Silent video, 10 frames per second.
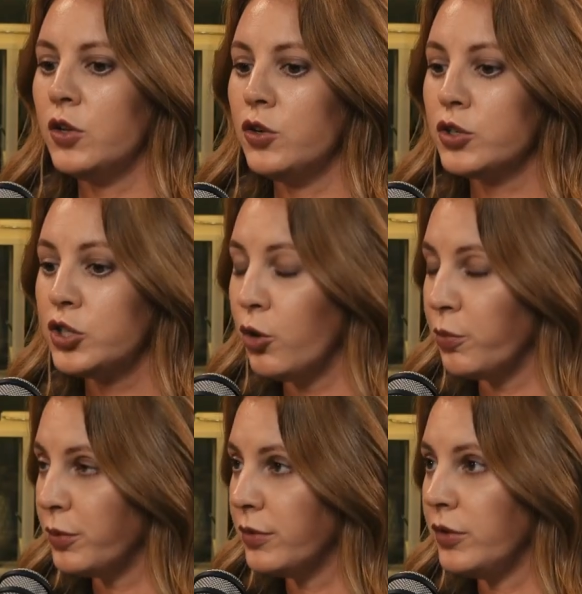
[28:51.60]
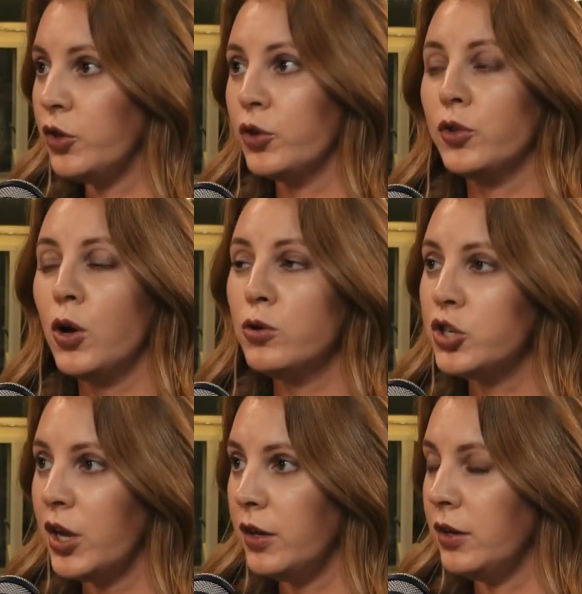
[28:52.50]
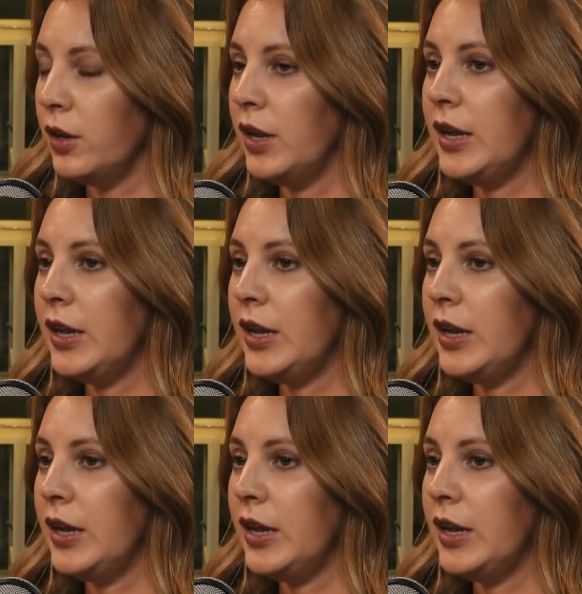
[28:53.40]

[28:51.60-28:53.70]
your soap, your lotion,